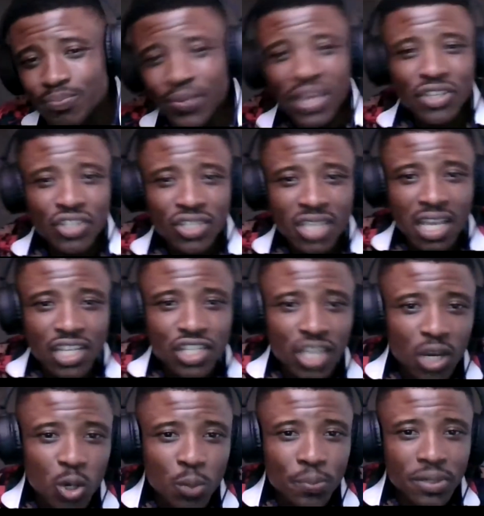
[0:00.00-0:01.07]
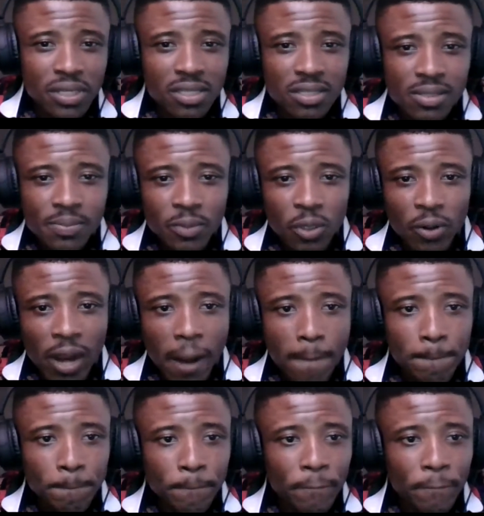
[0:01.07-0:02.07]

pages that share openings, all right?